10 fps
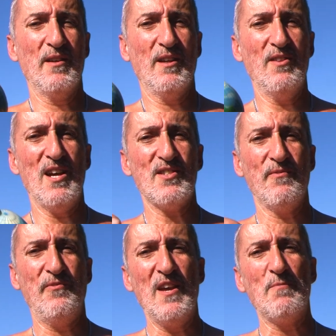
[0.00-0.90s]
Okay, that's a
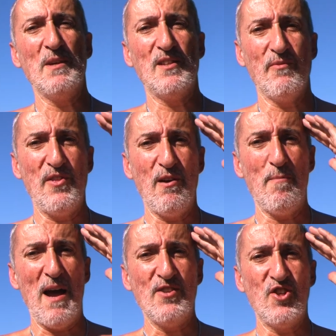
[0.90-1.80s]
figment of their
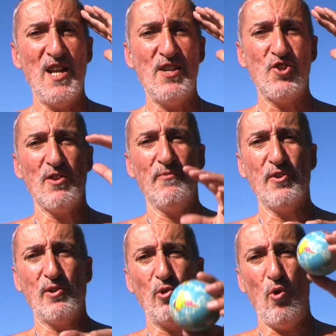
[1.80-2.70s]
imagination, of
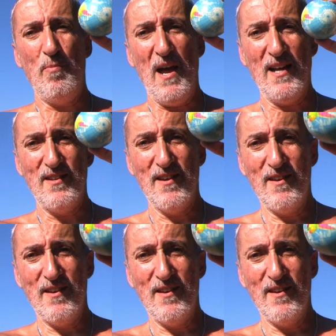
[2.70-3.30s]
their globe head.